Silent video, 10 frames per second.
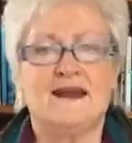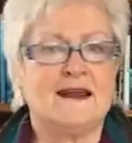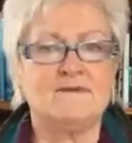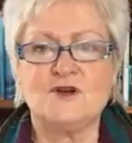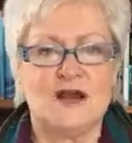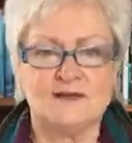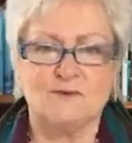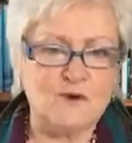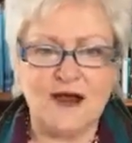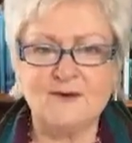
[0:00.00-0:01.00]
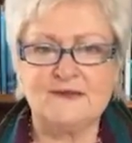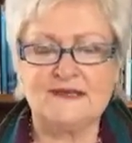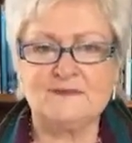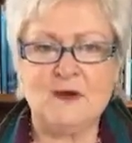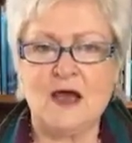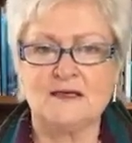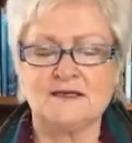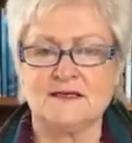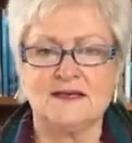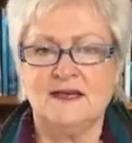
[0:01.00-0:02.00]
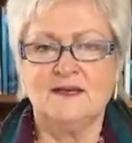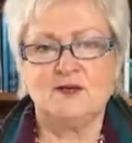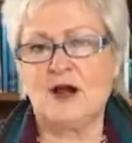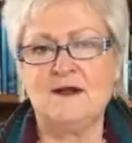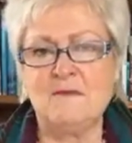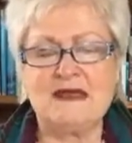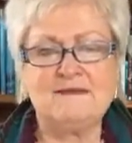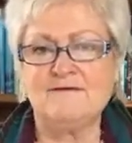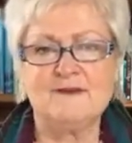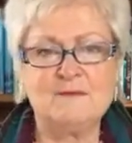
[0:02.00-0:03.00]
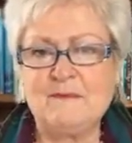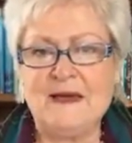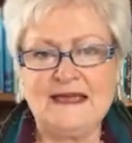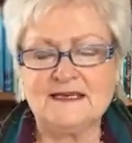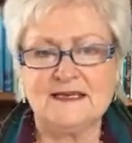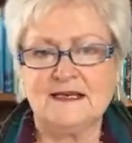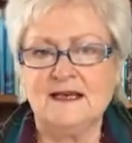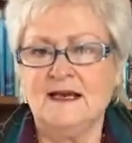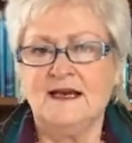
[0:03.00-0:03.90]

and I'm trying to work with this person, trying to make them feel better.